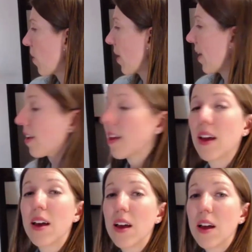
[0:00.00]
Okay?
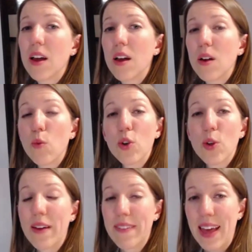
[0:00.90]
When
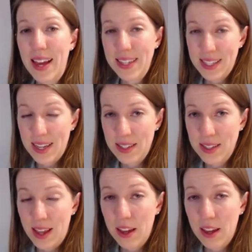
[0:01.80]
you have excess